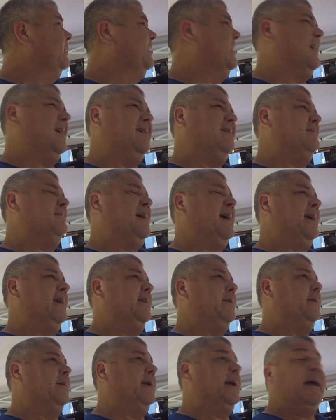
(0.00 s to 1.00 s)
No, I ain't
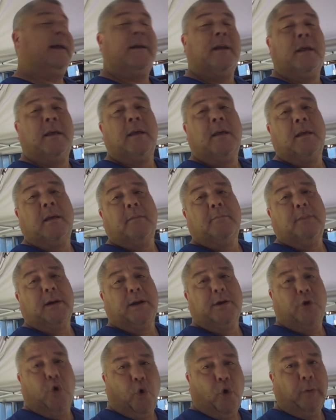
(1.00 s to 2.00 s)
doing that.
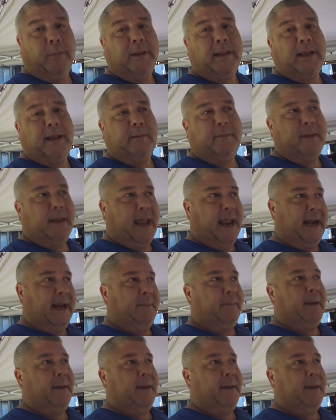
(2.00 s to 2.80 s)
But normally it'd be 80